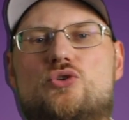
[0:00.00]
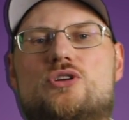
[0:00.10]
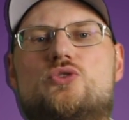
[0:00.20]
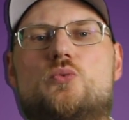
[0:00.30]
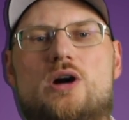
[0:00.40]

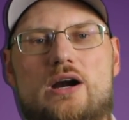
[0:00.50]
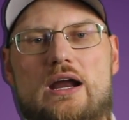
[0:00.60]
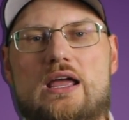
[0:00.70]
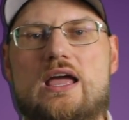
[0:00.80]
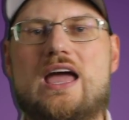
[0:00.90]
don't
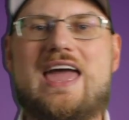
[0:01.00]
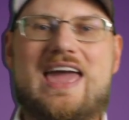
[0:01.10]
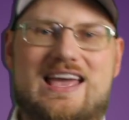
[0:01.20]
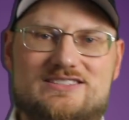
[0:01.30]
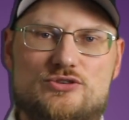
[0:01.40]
worry,
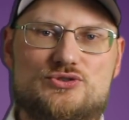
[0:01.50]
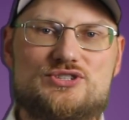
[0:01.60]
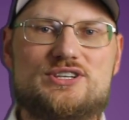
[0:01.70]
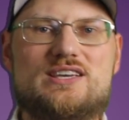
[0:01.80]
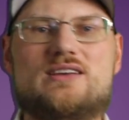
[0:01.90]
as you
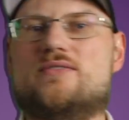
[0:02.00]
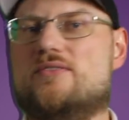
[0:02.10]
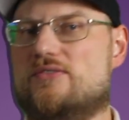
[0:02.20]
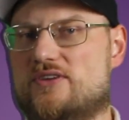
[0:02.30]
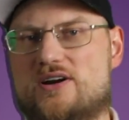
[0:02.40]
see,
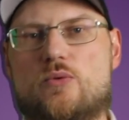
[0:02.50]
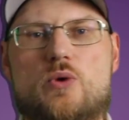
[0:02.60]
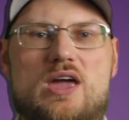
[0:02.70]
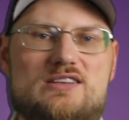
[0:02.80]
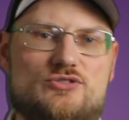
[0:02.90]
there are
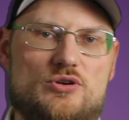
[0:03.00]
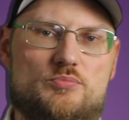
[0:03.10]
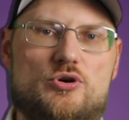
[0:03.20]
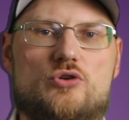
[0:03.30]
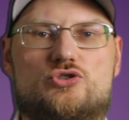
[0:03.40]
ways to
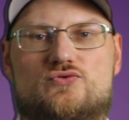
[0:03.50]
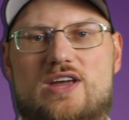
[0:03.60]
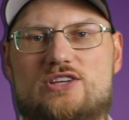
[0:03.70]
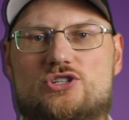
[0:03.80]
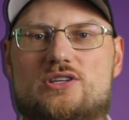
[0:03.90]
approach
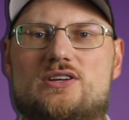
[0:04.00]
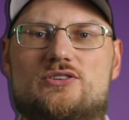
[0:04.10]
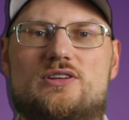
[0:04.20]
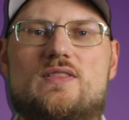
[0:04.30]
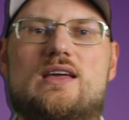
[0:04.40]

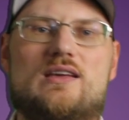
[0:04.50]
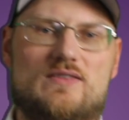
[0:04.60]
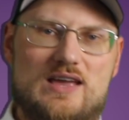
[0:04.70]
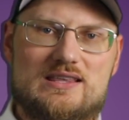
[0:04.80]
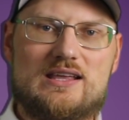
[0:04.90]
re-engineering
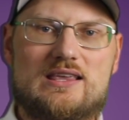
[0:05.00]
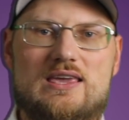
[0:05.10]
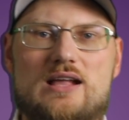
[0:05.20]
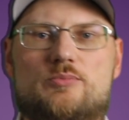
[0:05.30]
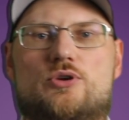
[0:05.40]
that can
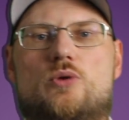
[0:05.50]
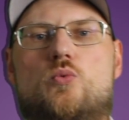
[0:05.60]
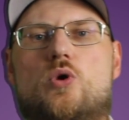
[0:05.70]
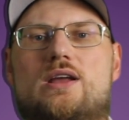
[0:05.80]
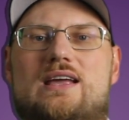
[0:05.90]
help you
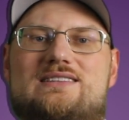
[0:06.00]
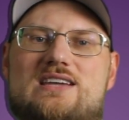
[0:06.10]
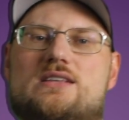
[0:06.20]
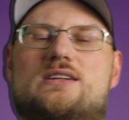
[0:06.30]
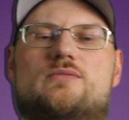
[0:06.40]
avoid a
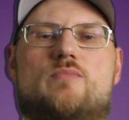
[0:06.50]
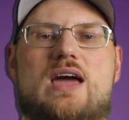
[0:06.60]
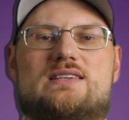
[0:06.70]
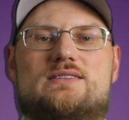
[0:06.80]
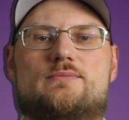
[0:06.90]
tangled
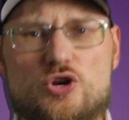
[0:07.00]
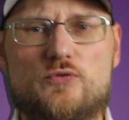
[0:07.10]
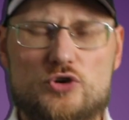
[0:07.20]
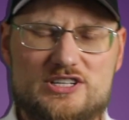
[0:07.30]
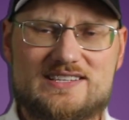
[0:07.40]
mess. So
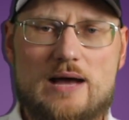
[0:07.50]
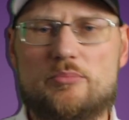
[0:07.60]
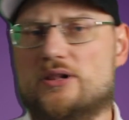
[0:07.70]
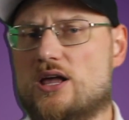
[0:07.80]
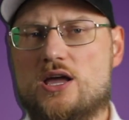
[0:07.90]
for
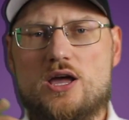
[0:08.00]
example,